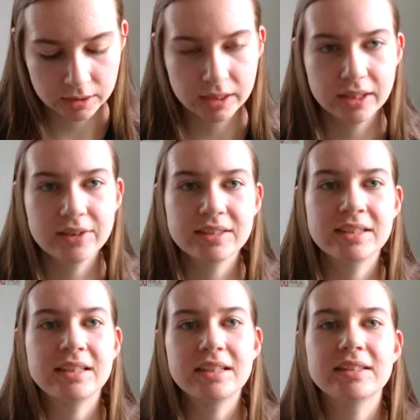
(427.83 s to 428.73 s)
There's
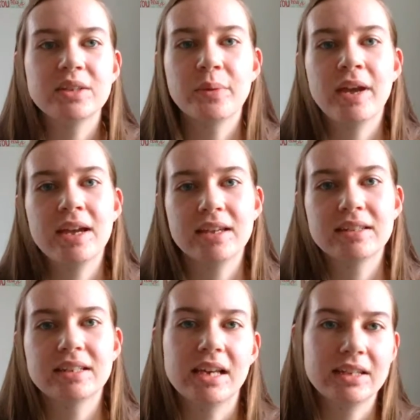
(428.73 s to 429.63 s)
an easy way
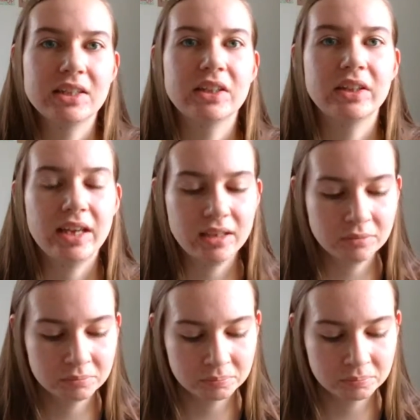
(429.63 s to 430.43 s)
to get to the light.